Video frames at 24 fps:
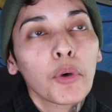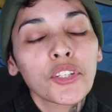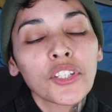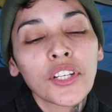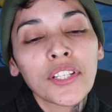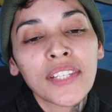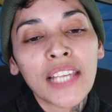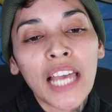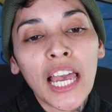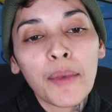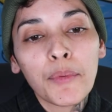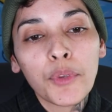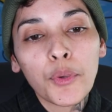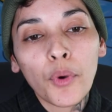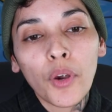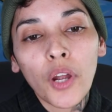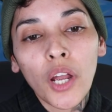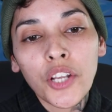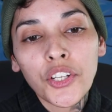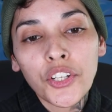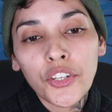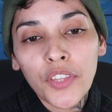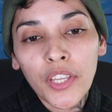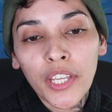most of the time you were
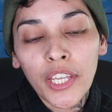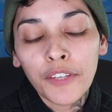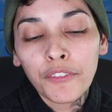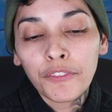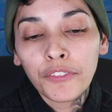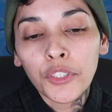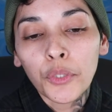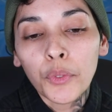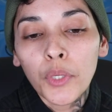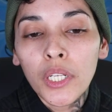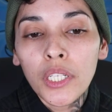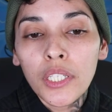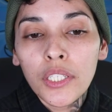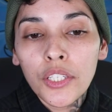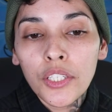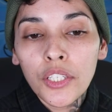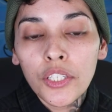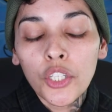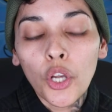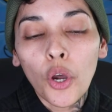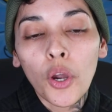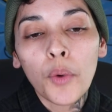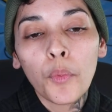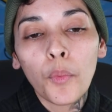under the influence.
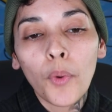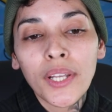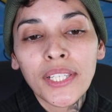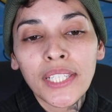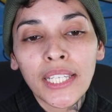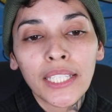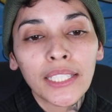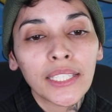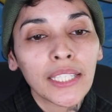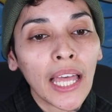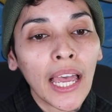So it wasn't